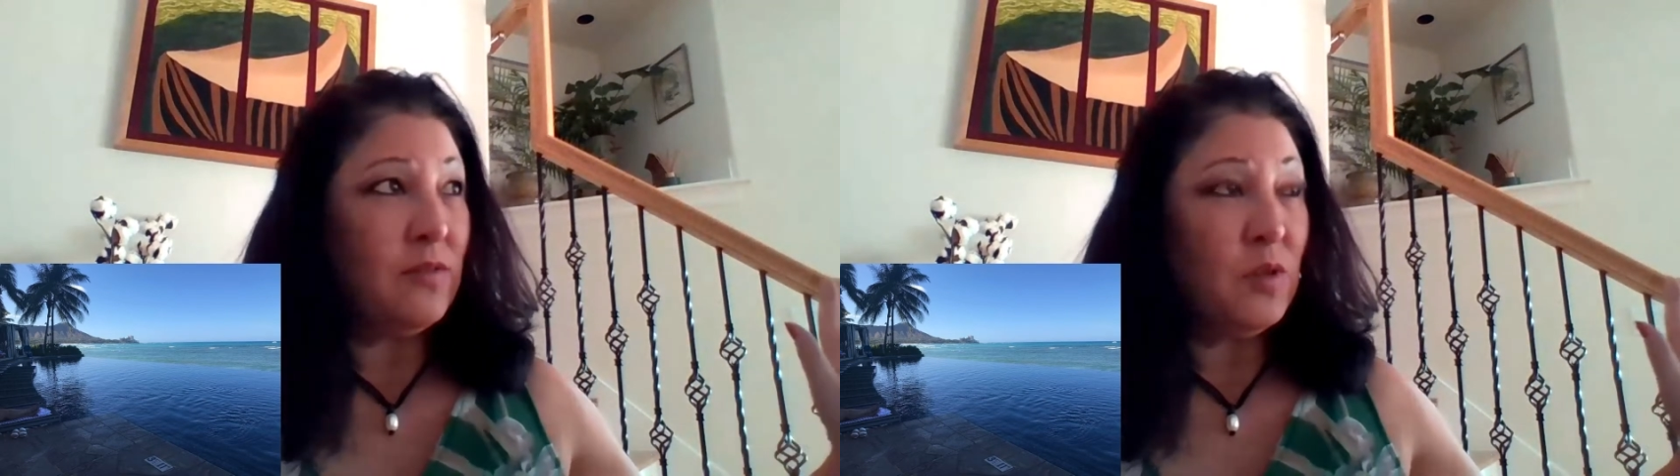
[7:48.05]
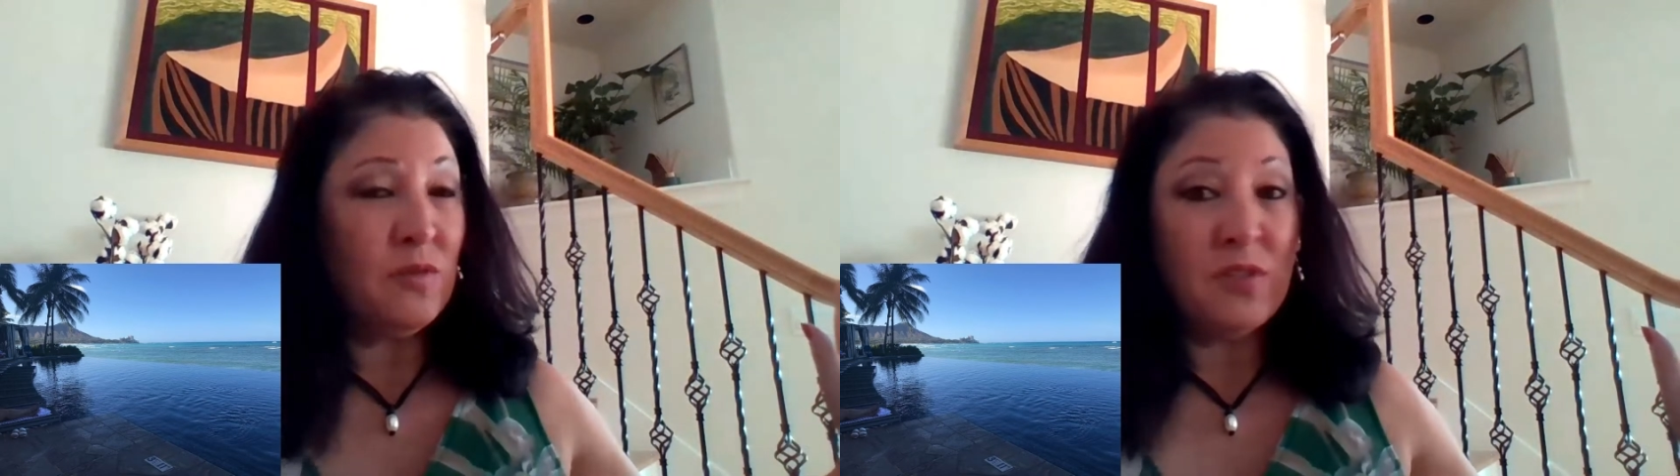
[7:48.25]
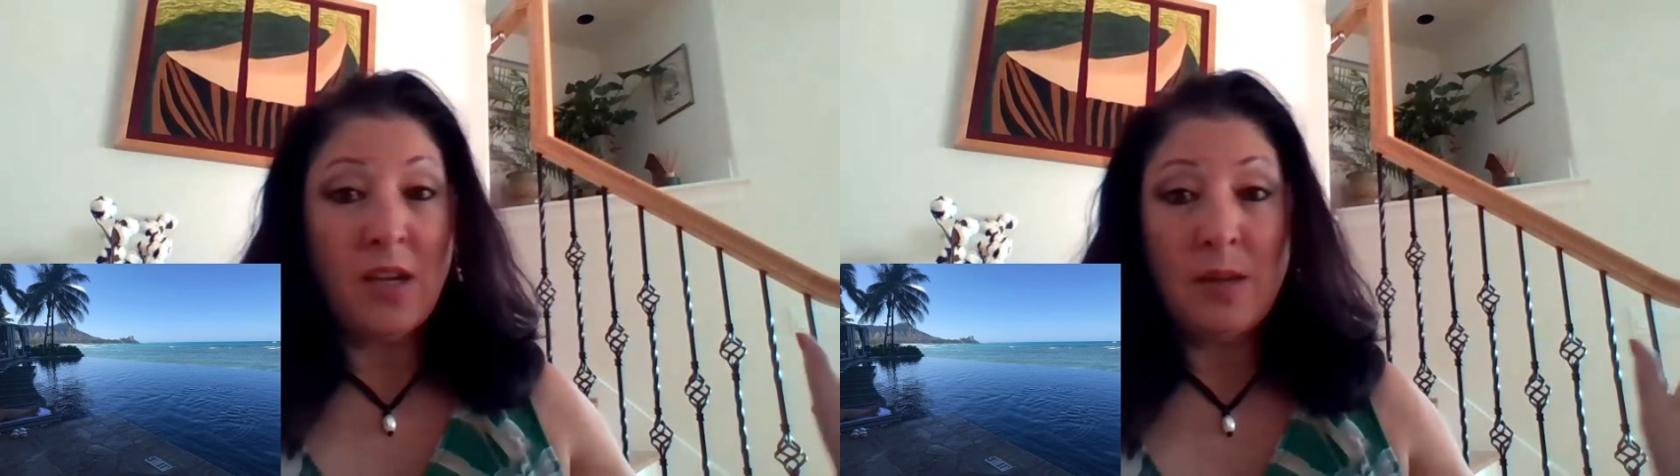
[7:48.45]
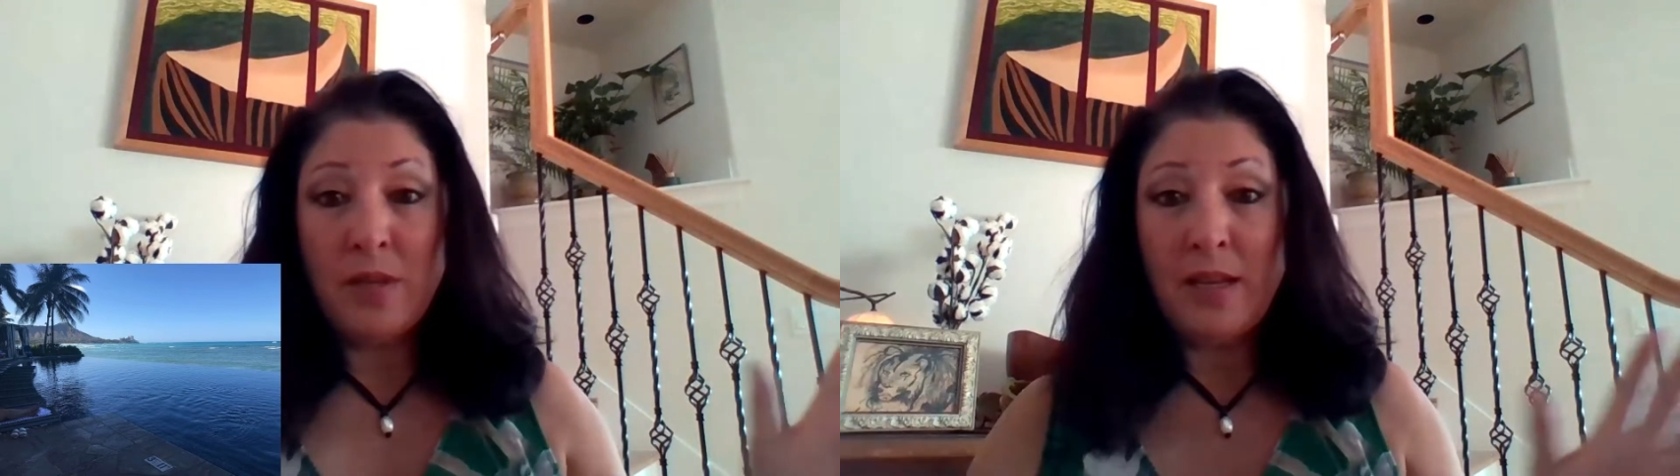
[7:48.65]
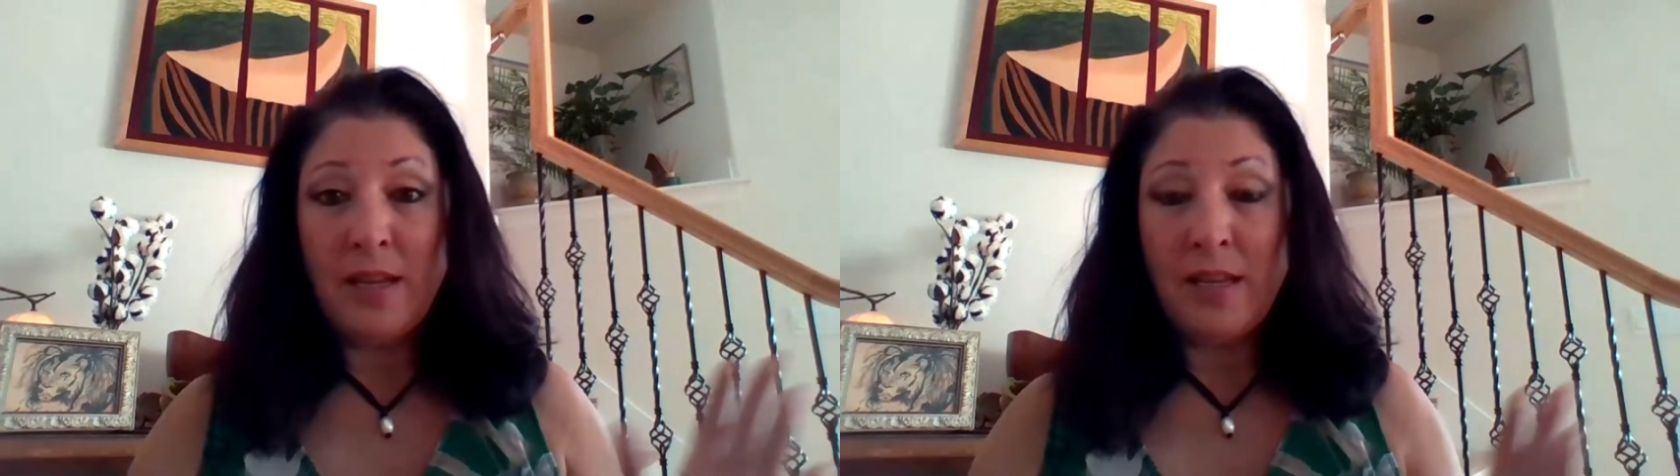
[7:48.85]
view of
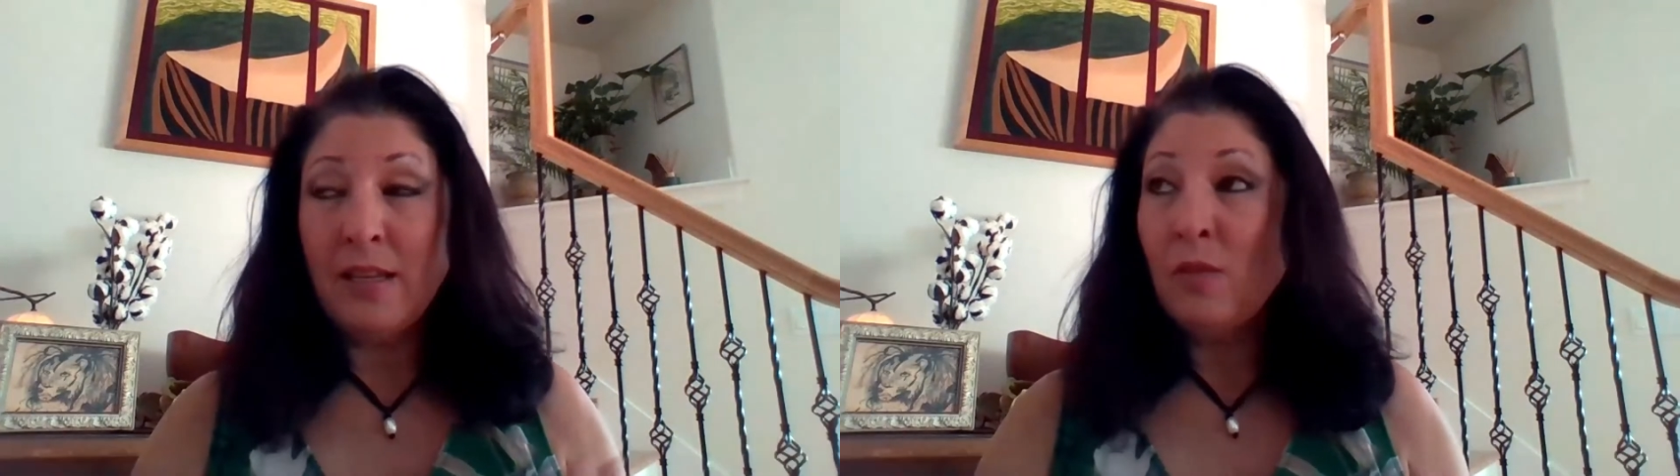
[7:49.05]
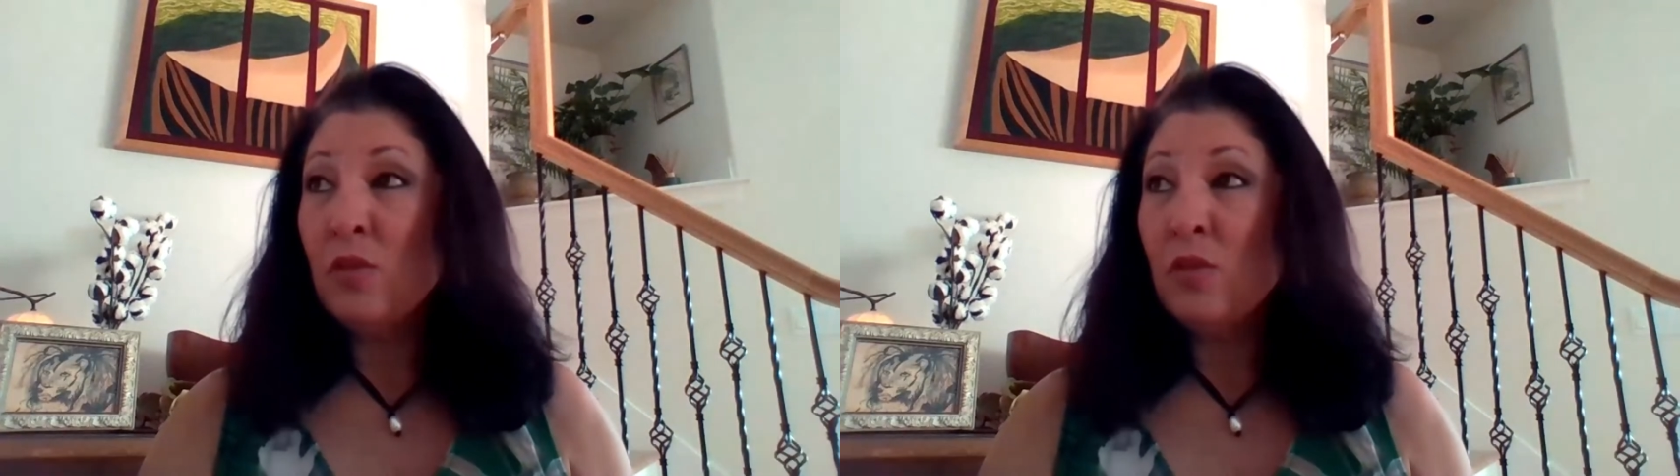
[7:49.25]
Diamond Head.